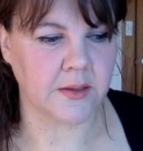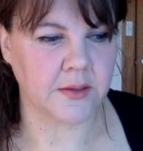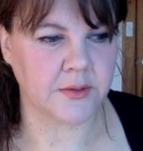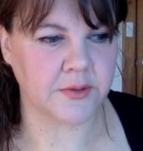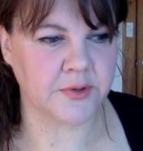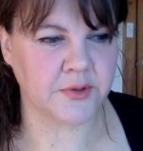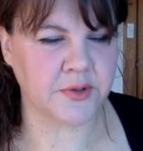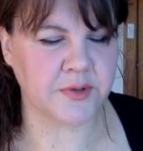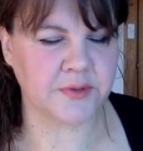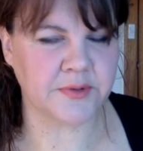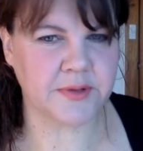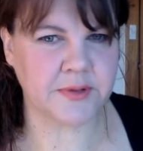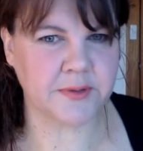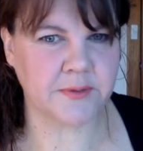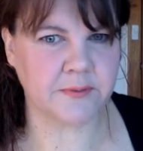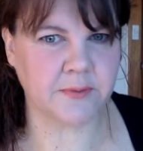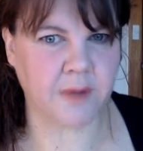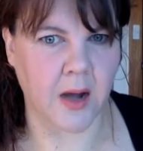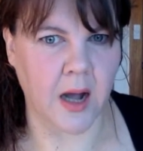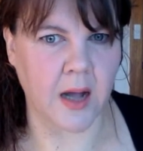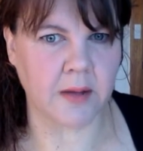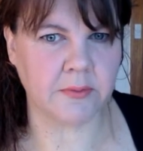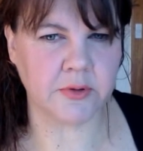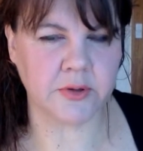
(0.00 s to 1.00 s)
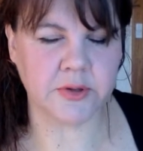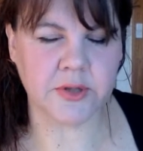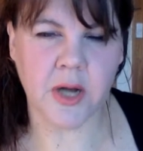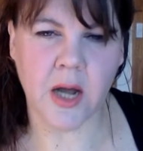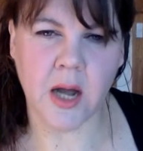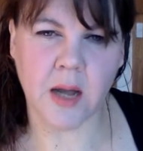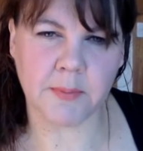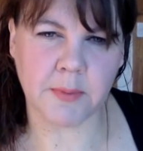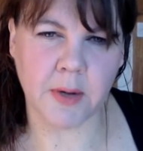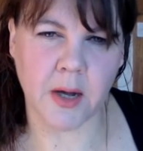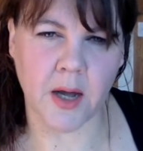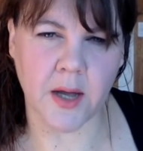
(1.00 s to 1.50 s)
sort of survival
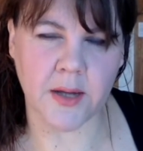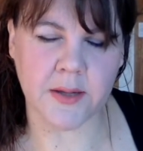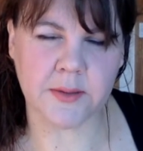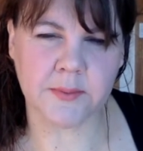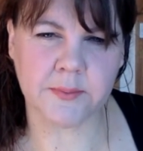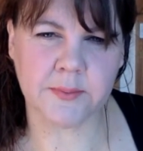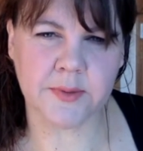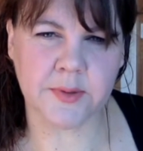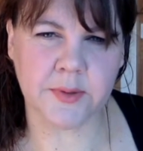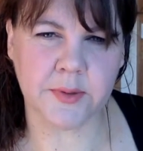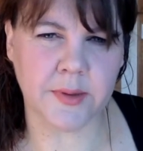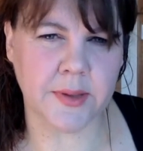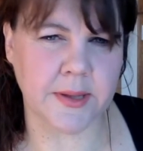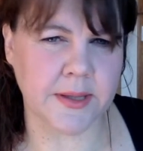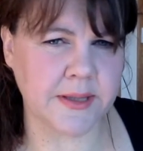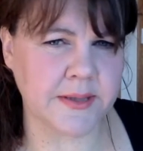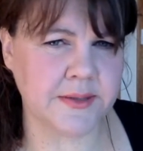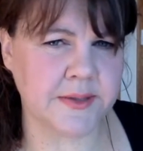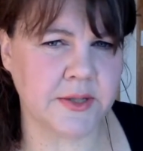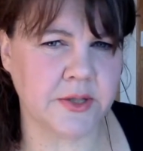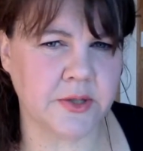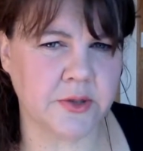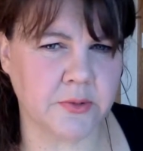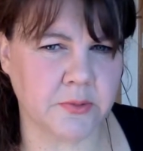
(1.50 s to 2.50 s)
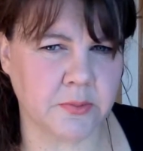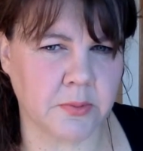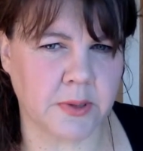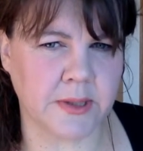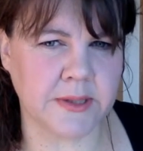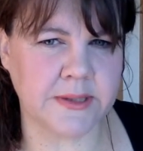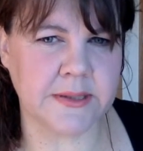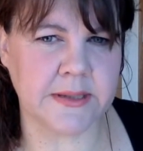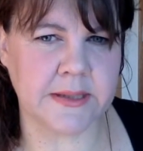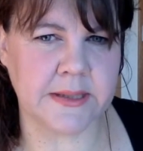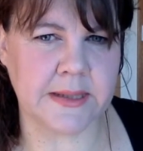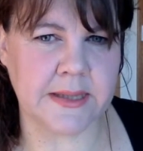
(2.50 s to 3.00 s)
type items or things that you would
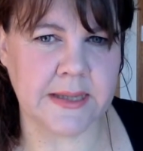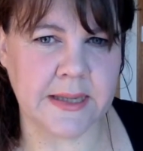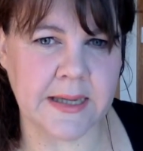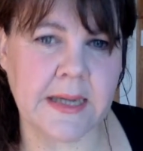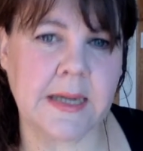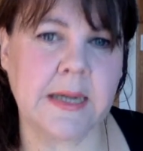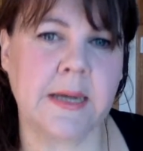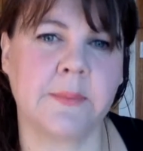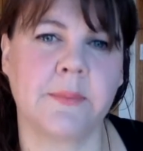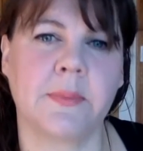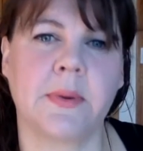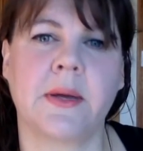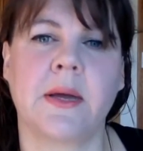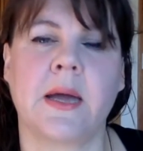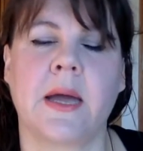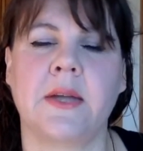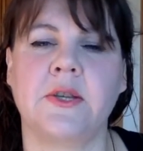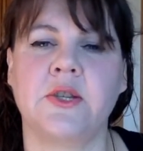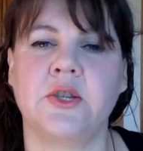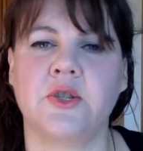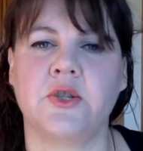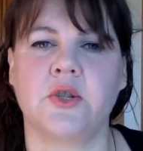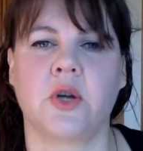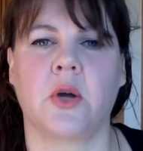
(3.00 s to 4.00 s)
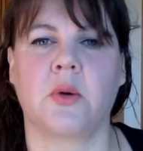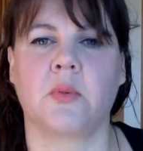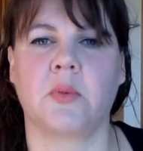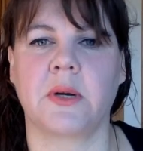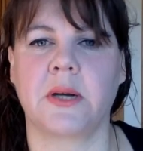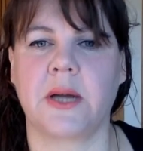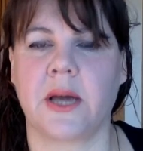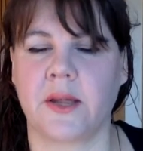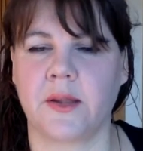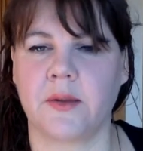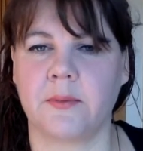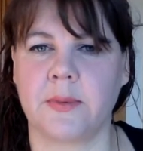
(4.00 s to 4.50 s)
want to keep and you don't
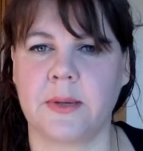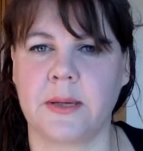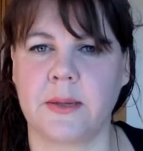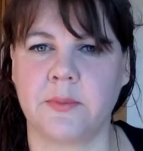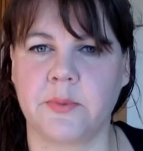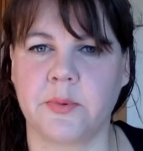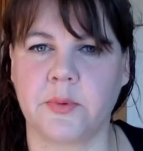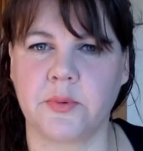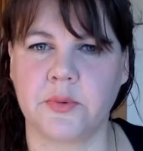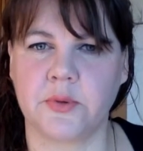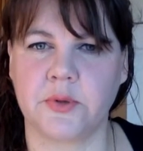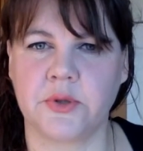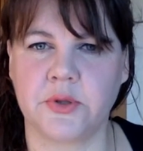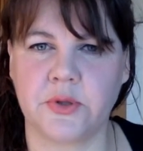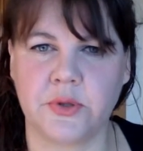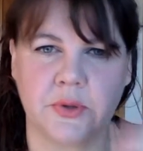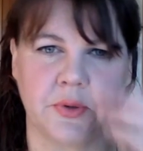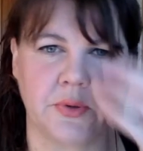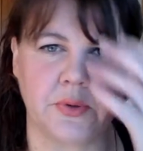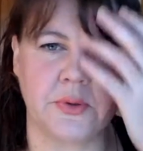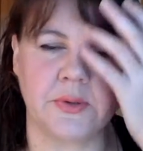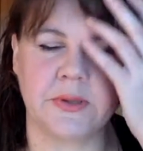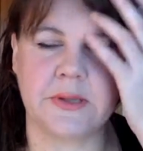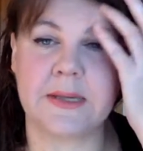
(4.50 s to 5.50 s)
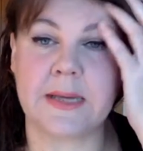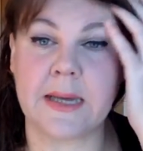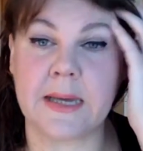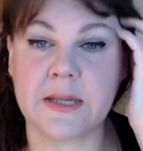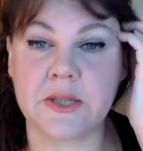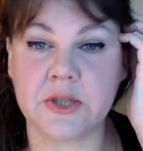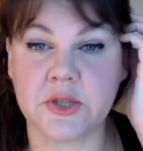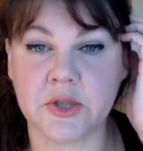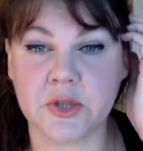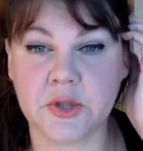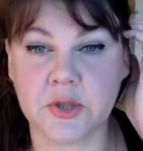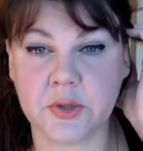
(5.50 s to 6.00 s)
want other people to
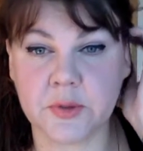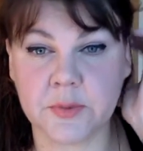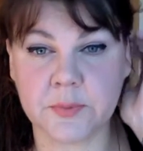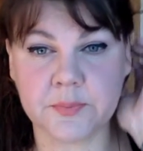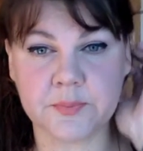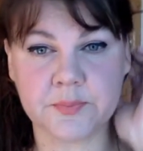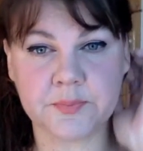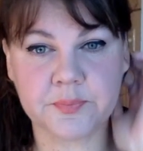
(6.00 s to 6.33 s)
get to.